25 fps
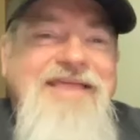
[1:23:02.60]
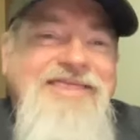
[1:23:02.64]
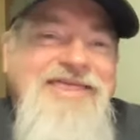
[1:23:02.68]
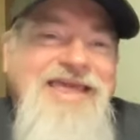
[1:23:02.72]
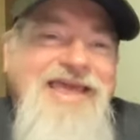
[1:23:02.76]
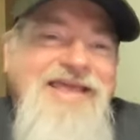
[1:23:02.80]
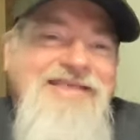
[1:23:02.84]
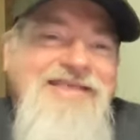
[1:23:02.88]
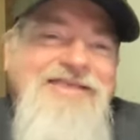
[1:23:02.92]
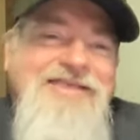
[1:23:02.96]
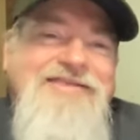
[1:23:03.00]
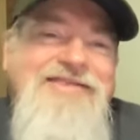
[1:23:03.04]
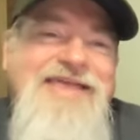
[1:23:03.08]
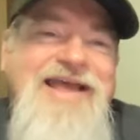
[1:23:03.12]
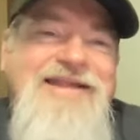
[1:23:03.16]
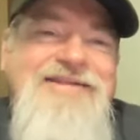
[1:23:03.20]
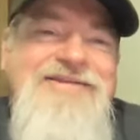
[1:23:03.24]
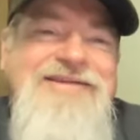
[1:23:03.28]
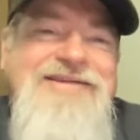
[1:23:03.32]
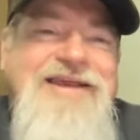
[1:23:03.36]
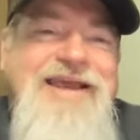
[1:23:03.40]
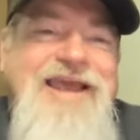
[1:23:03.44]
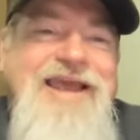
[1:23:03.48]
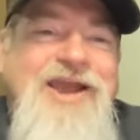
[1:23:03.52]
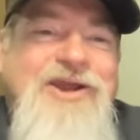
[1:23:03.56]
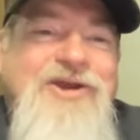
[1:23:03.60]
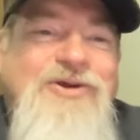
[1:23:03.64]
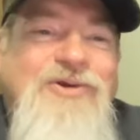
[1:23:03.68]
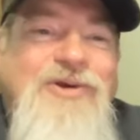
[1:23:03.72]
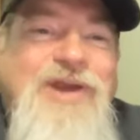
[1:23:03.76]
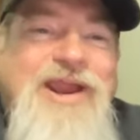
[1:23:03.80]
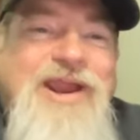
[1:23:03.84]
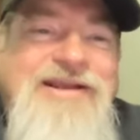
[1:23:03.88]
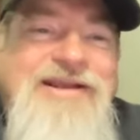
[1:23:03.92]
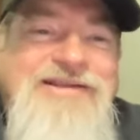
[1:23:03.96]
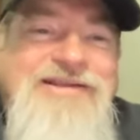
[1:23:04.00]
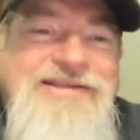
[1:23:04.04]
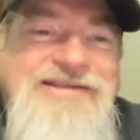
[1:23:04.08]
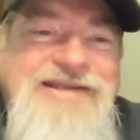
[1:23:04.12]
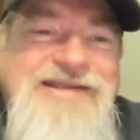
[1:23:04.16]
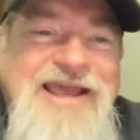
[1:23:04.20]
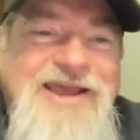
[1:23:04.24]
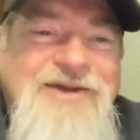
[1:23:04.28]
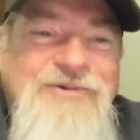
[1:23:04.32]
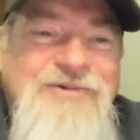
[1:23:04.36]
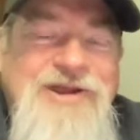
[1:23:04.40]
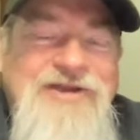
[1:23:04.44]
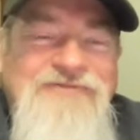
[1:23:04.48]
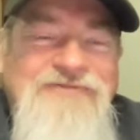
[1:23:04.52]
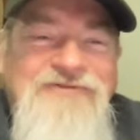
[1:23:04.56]
think that that's a great
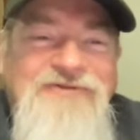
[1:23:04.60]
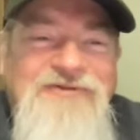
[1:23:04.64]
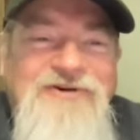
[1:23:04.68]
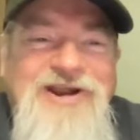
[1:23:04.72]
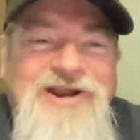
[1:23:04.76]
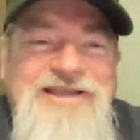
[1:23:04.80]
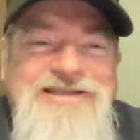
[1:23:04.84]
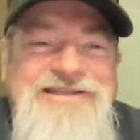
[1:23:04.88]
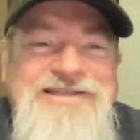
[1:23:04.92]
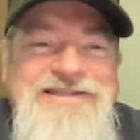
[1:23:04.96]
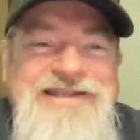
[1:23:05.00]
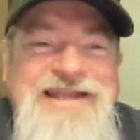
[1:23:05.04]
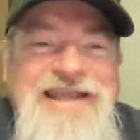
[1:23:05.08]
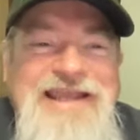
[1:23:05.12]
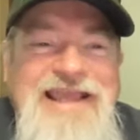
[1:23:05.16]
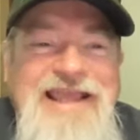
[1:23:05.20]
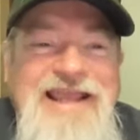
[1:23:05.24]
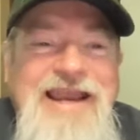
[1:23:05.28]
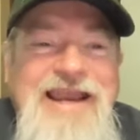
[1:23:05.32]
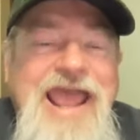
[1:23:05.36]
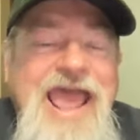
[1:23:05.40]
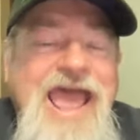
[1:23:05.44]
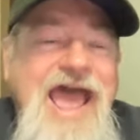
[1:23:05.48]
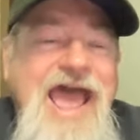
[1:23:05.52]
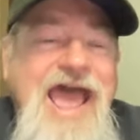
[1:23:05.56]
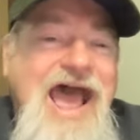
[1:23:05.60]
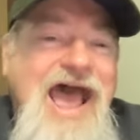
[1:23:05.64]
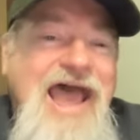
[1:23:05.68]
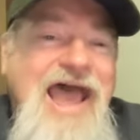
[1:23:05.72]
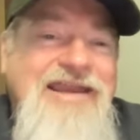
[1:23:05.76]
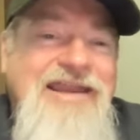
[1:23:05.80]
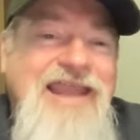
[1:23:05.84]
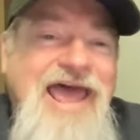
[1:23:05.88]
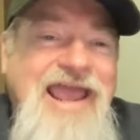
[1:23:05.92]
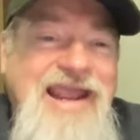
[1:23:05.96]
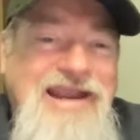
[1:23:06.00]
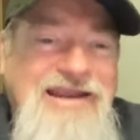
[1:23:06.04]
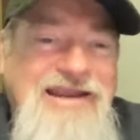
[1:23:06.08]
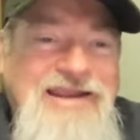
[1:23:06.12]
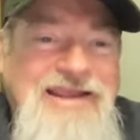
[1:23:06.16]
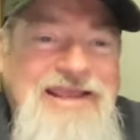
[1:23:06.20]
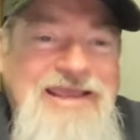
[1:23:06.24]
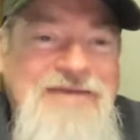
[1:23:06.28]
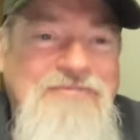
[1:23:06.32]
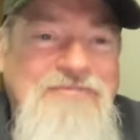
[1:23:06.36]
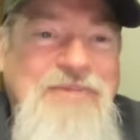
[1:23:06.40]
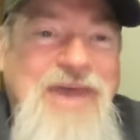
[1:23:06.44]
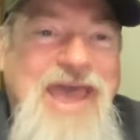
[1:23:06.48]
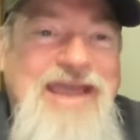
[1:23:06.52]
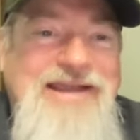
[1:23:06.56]
segue for us to end. I'd like to
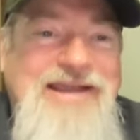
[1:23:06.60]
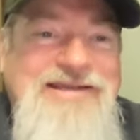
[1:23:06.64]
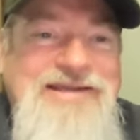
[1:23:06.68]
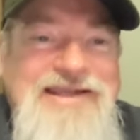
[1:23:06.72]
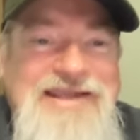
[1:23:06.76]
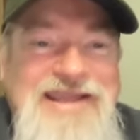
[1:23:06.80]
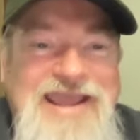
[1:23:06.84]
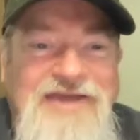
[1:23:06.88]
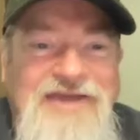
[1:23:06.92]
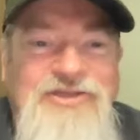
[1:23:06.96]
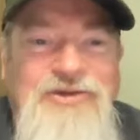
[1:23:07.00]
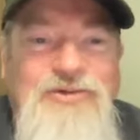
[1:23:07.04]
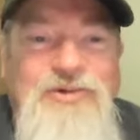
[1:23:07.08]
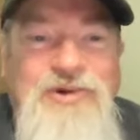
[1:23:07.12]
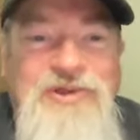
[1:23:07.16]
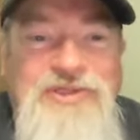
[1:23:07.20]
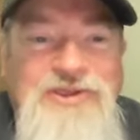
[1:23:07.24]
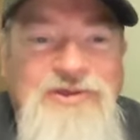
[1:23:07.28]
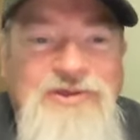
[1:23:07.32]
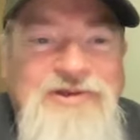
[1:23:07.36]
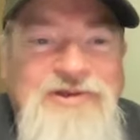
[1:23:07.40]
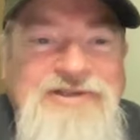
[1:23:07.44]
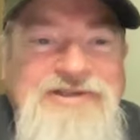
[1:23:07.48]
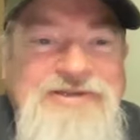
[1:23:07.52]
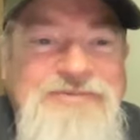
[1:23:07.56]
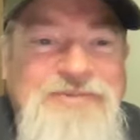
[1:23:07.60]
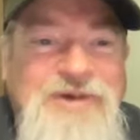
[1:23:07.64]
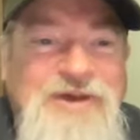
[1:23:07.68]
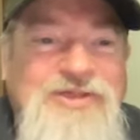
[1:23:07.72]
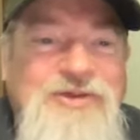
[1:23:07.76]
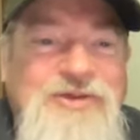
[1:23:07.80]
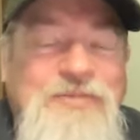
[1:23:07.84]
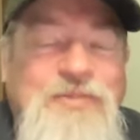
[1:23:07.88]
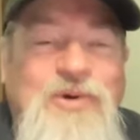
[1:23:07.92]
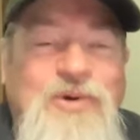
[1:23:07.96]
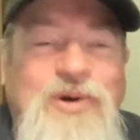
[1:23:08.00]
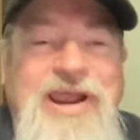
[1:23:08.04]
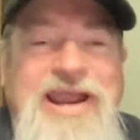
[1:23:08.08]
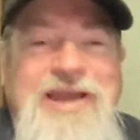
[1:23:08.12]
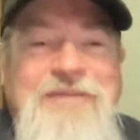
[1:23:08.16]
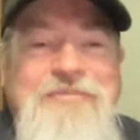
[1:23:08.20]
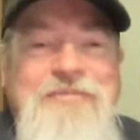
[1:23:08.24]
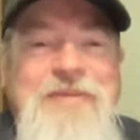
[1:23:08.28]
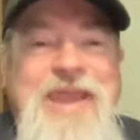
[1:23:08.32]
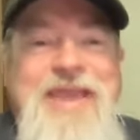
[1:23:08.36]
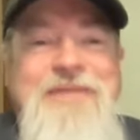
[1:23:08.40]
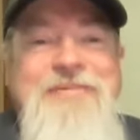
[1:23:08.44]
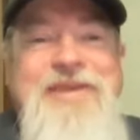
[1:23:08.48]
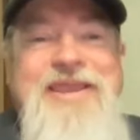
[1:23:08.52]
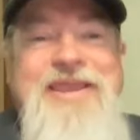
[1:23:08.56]
get back together with you at some other point and
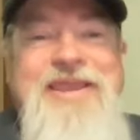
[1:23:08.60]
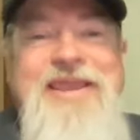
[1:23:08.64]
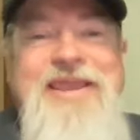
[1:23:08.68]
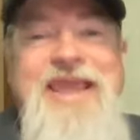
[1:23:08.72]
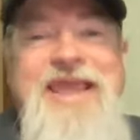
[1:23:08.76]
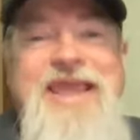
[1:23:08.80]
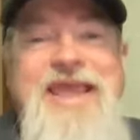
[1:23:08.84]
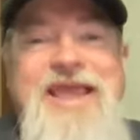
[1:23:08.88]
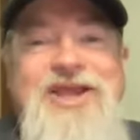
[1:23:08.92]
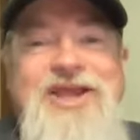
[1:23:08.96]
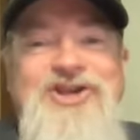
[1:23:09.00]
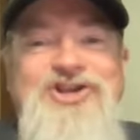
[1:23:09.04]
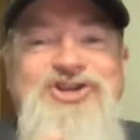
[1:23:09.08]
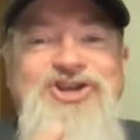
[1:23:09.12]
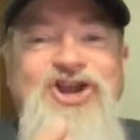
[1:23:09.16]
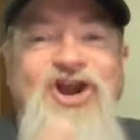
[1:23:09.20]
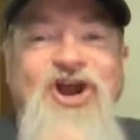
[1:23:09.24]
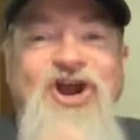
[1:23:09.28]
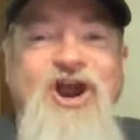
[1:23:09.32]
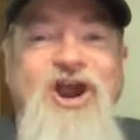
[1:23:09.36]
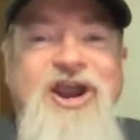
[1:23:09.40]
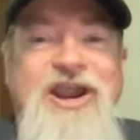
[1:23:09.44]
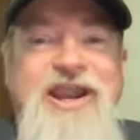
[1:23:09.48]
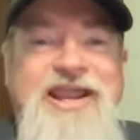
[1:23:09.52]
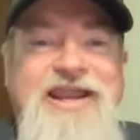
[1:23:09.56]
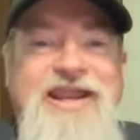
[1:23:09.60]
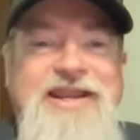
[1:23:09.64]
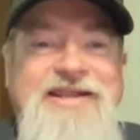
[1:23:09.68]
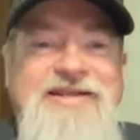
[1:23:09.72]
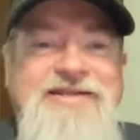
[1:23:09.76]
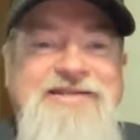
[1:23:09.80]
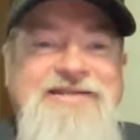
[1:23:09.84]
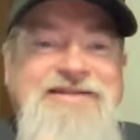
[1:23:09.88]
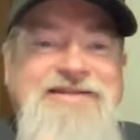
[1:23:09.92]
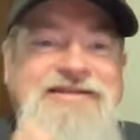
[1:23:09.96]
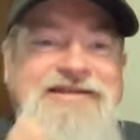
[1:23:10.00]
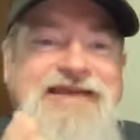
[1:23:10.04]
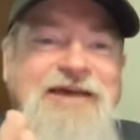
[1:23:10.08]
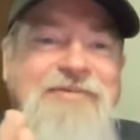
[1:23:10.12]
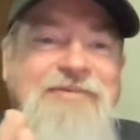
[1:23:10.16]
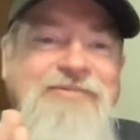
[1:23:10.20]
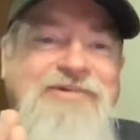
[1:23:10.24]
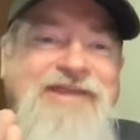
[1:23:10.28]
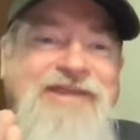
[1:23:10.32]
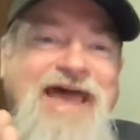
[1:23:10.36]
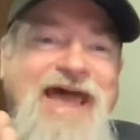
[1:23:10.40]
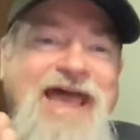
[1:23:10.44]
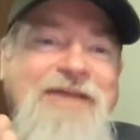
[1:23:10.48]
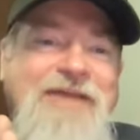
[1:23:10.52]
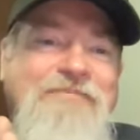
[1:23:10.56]
maybe targeted some
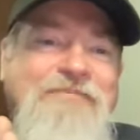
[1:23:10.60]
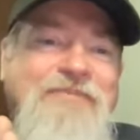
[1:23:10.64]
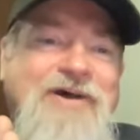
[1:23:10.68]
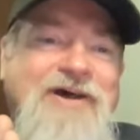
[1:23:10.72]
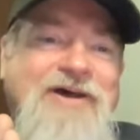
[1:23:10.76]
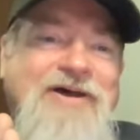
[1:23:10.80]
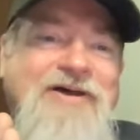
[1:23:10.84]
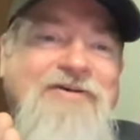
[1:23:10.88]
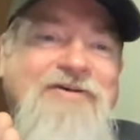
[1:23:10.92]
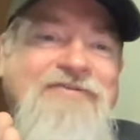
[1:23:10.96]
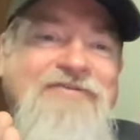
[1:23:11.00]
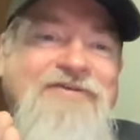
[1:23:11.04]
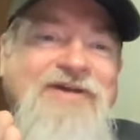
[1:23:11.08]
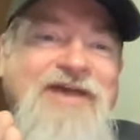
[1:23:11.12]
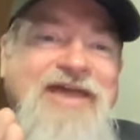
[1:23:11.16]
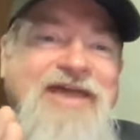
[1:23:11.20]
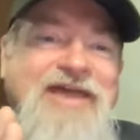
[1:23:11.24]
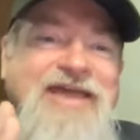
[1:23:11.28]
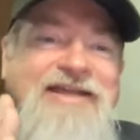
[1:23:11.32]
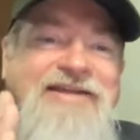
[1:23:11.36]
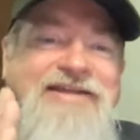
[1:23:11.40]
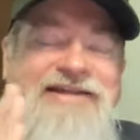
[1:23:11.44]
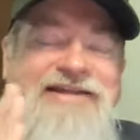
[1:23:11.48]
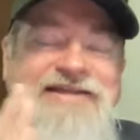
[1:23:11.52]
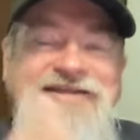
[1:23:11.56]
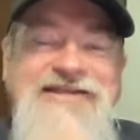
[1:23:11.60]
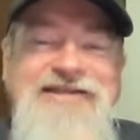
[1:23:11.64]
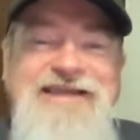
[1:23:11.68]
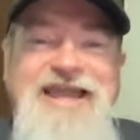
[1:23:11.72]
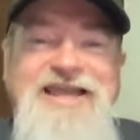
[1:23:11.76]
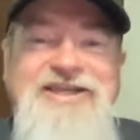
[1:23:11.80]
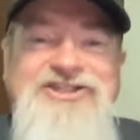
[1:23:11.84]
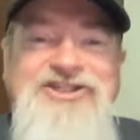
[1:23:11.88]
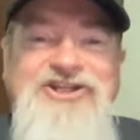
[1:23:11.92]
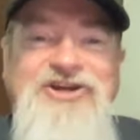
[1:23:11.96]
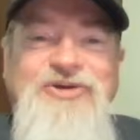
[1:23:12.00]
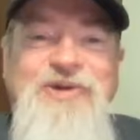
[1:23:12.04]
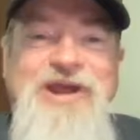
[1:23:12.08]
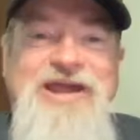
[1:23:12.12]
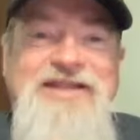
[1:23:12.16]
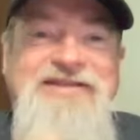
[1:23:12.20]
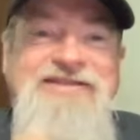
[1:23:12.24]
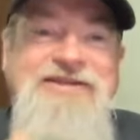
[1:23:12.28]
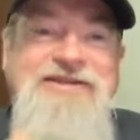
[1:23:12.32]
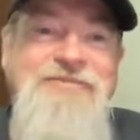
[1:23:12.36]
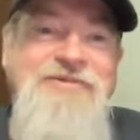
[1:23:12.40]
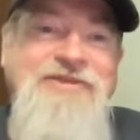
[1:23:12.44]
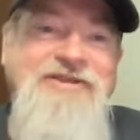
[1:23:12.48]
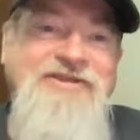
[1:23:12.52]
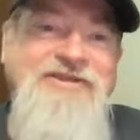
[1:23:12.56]
type of discussion around
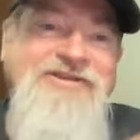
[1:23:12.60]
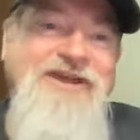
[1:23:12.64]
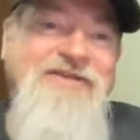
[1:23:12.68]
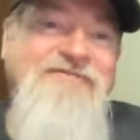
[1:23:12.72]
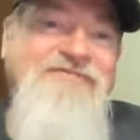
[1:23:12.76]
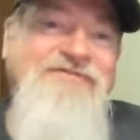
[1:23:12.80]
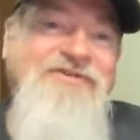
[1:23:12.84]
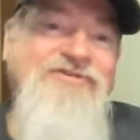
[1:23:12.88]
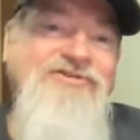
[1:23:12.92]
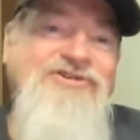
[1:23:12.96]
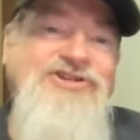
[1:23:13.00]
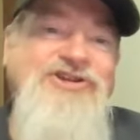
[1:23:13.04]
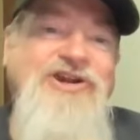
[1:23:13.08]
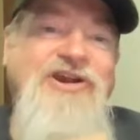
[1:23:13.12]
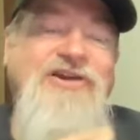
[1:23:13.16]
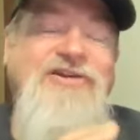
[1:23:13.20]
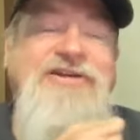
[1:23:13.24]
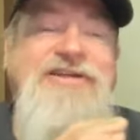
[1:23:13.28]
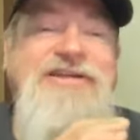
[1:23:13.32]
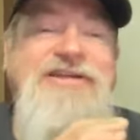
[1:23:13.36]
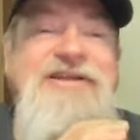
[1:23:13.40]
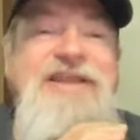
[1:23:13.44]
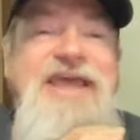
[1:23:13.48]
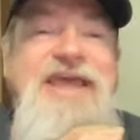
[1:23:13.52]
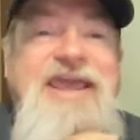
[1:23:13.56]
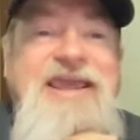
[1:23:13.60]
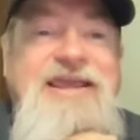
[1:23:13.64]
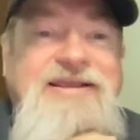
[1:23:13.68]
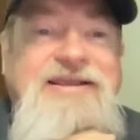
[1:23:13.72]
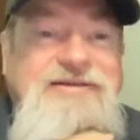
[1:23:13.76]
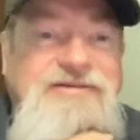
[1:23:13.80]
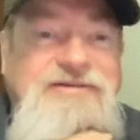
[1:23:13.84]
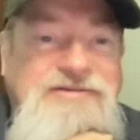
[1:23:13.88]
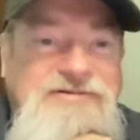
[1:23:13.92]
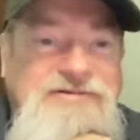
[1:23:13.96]
some of the stuff you shared today.